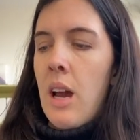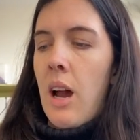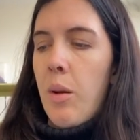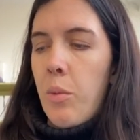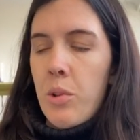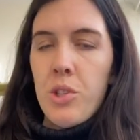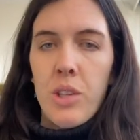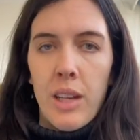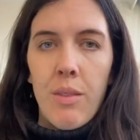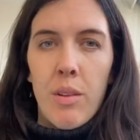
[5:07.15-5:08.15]
I want you to
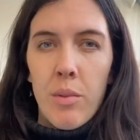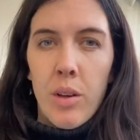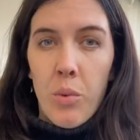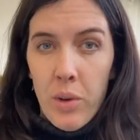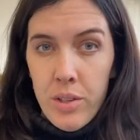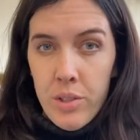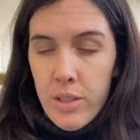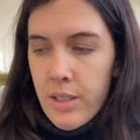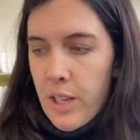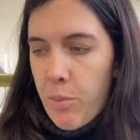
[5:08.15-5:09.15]
give them the
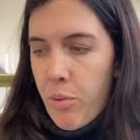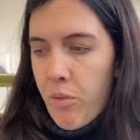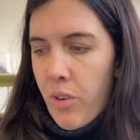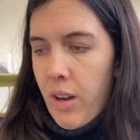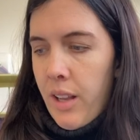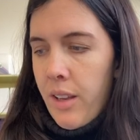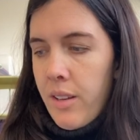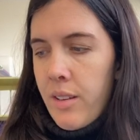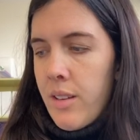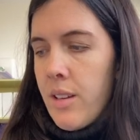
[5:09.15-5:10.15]
questions that are
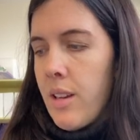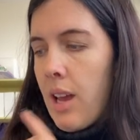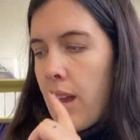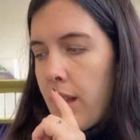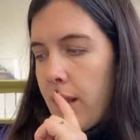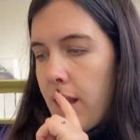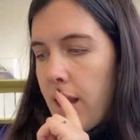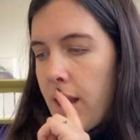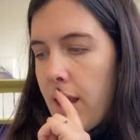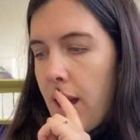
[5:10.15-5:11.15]
provided, and
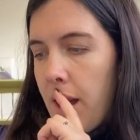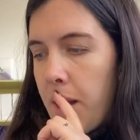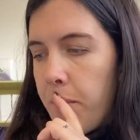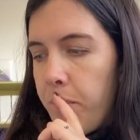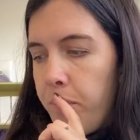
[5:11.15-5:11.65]
then